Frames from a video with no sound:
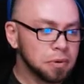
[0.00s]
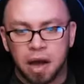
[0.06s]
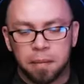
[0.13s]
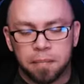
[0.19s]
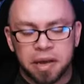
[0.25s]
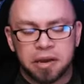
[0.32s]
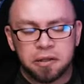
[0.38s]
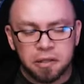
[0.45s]

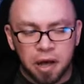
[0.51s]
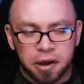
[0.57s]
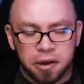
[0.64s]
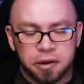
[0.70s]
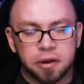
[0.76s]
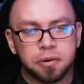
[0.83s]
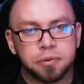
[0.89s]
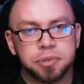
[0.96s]
I made a lot
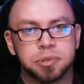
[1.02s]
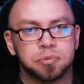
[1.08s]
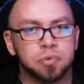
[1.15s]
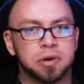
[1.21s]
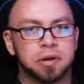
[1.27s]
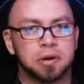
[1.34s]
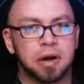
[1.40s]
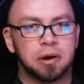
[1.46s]
of notes
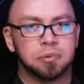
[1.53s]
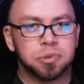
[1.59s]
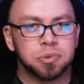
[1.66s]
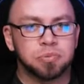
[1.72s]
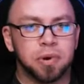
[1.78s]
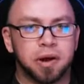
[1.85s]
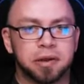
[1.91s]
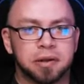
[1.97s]
when I
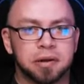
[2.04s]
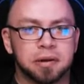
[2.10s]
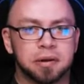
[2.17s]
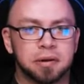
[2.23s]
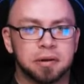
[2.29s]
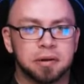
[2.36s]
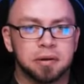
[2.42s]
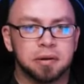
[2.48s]
was
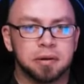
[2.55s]
writing